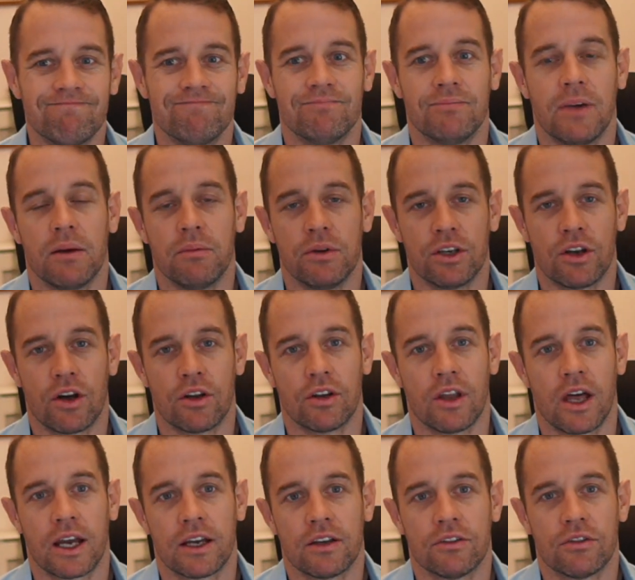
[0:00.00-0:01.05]
maybe you don't
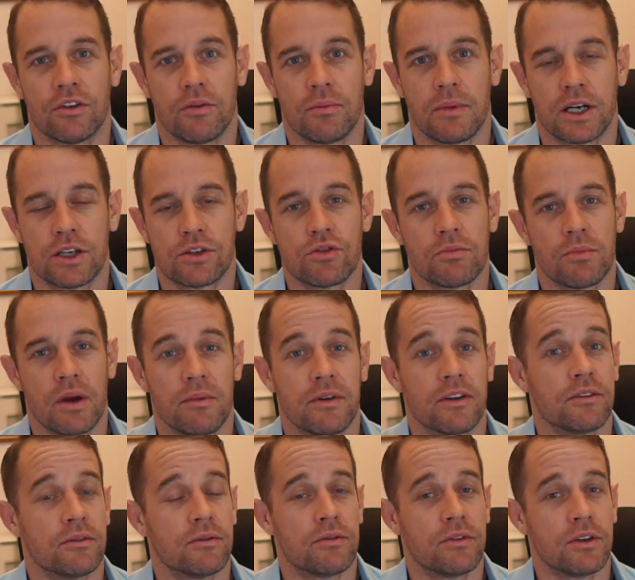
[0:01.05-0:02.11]
like it so much, or maybe it
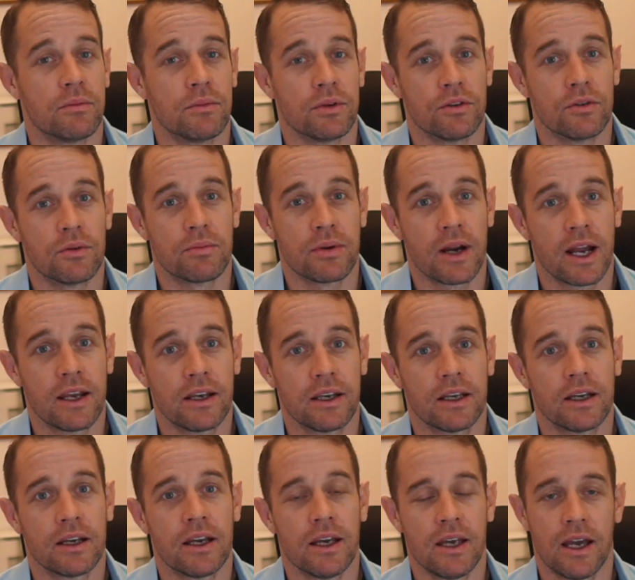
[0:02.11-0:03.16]
doesn't fit in with your branding,